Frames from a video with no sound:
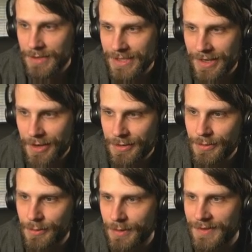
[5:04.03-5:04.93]
No.
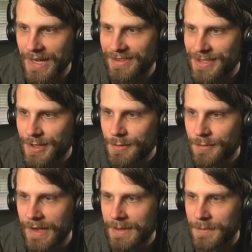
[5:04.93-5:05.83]
We've got two
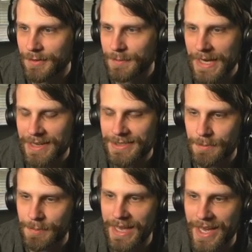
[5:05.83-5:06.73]
Fables
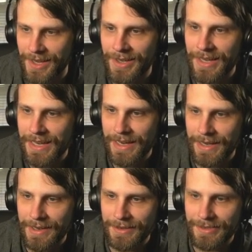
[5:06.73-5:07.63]
back-to-back.
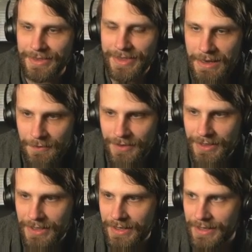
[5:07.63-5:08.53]

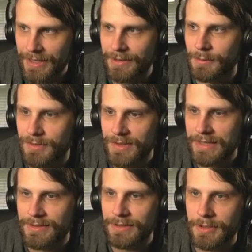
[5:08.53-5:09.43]
Thankfully, again, we've got
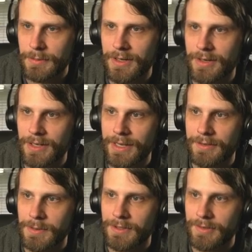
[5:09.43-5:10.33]
the Luminarch
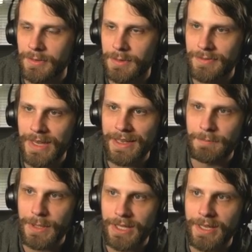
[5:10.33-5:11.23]
Aspirant, so we've got
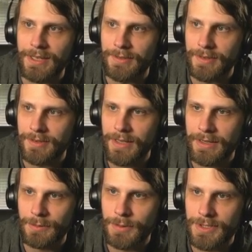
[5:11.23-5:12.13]
plays. It's not
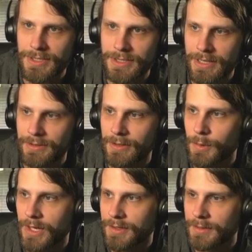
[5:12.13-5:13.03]
like we're just dead in the
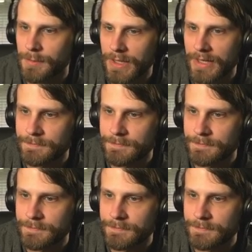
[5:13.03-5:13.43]
water, but